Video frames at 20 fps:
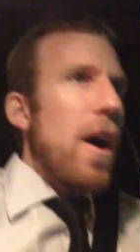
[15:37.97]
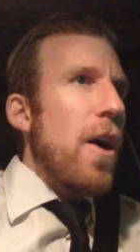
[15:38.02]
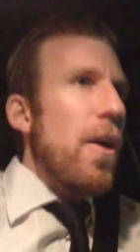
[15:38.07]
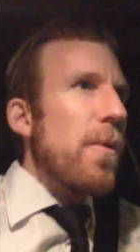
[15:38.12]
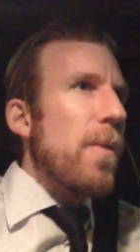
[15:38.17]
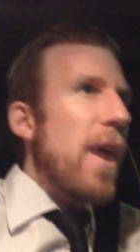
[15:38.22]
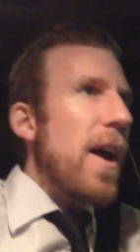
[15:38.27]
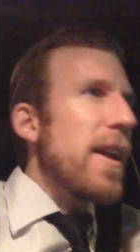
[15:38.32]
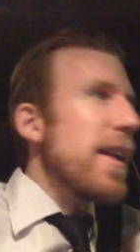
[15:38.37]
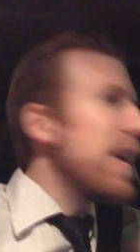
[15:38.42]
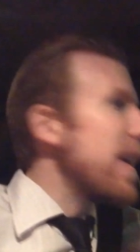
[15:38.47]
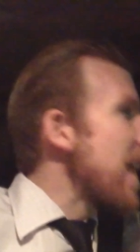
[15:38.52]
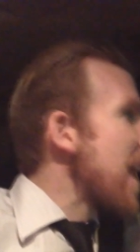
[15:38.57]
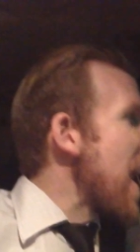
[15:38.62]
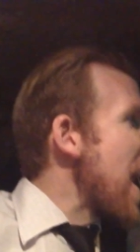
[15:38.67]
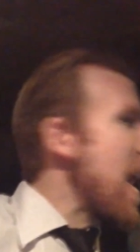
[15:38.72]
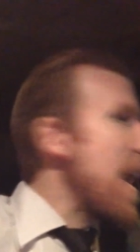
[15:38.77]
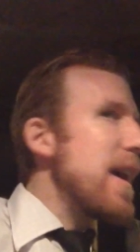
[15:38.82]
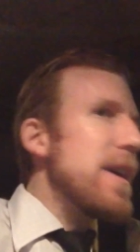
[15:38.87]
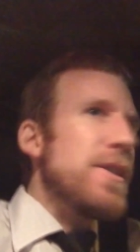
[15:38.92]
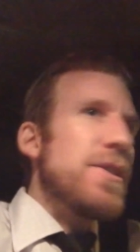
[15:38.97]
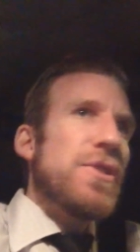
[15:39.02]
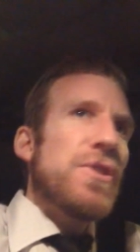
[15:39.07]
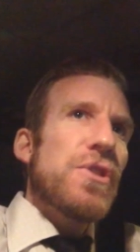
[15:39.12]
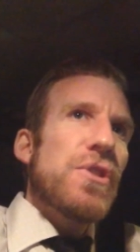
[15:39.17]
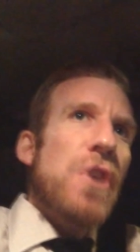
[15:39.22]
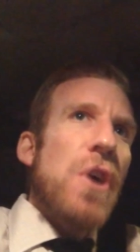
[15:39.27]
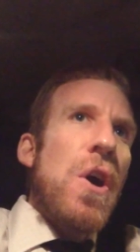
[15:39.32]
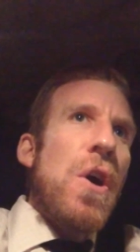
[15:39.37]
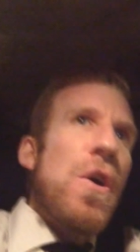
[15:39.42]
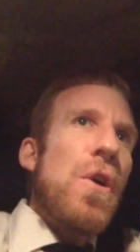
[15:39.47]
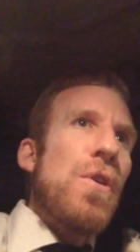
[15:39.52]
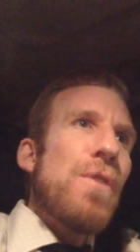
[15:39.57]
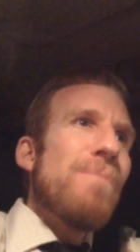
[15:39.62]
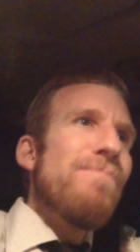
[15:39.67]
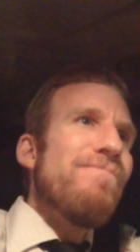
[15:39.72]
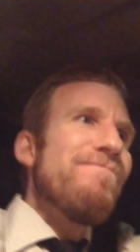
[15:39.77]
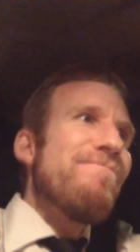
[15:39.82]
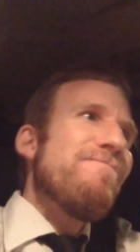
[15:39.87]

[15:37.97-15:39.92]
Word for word: Alrighty, guys. So